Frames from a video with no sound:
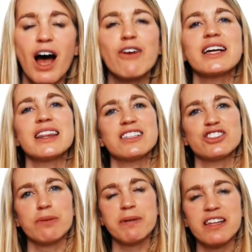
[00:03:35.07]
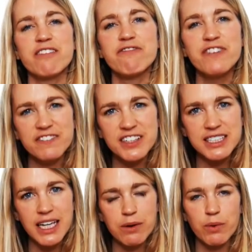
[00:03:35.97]
All right, let's jump into the 50
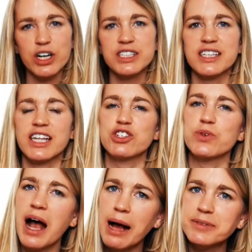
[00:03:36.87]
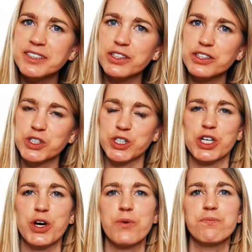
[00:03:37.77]
slang words that you absolutely
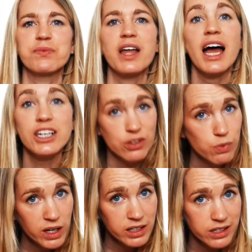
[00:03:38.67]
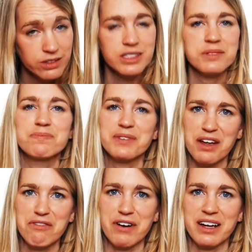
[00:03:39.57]
should know, and you will use
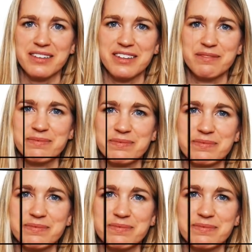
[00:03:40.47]
in France.